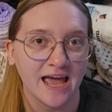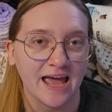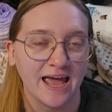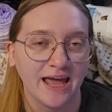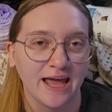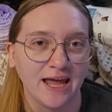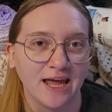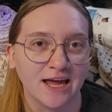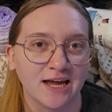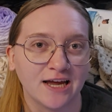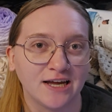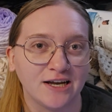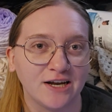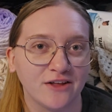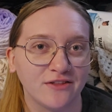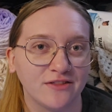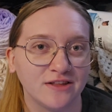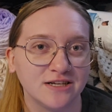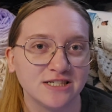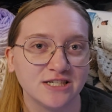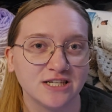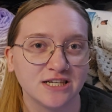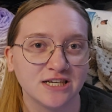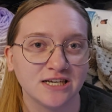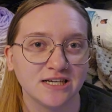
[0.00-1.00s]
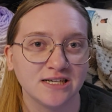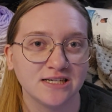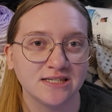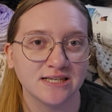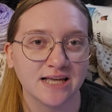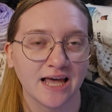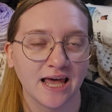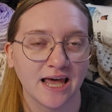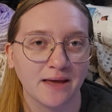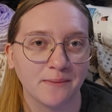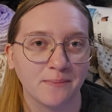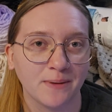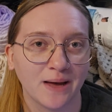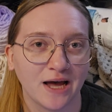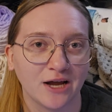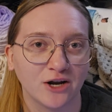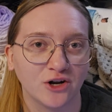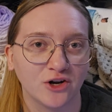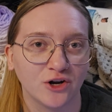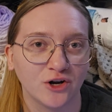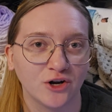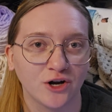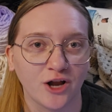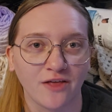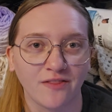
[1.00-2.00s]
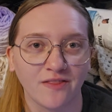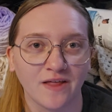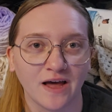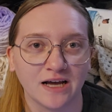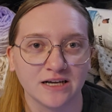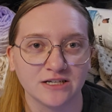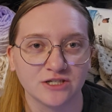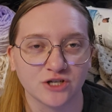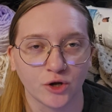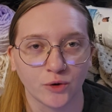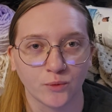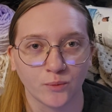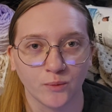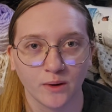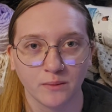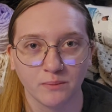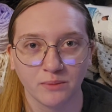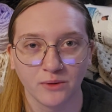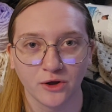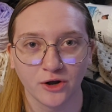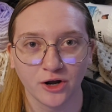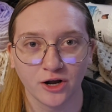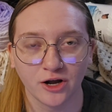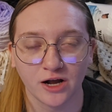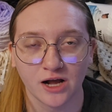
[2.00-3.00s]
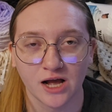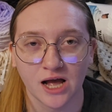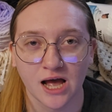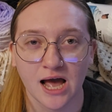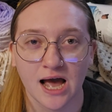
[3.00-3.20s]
And this is a pattern that is on Ribbler.